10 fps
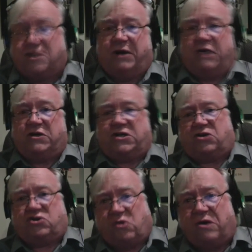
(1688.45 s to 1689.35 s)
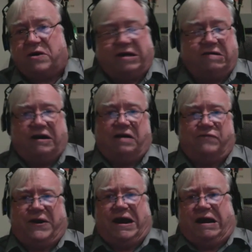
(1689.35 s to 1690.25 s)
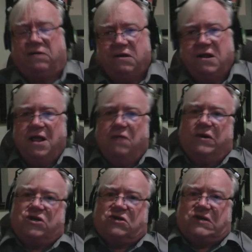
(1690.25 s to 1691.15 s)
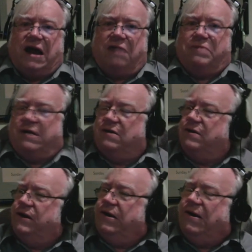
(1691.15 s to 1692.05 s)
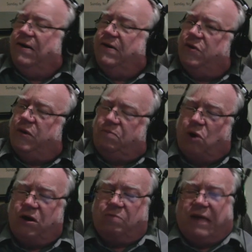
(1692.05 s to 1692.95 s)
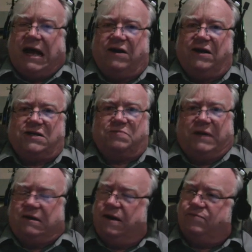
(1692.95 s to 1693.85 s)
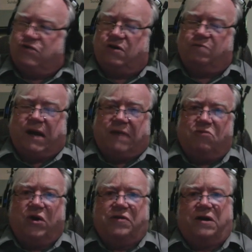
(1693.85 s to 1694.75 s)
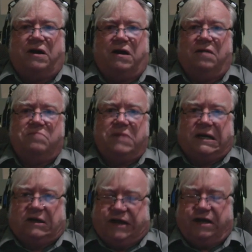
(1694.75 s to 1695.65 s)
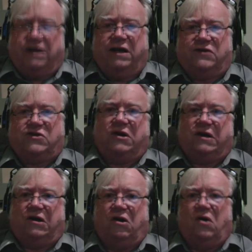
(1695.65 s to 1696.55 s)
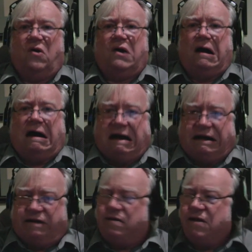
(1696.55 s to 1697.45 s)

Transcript: I mean, it was an extraordinary event, which has now been, the report about it has been observed by more than a million, and it's going to go higher.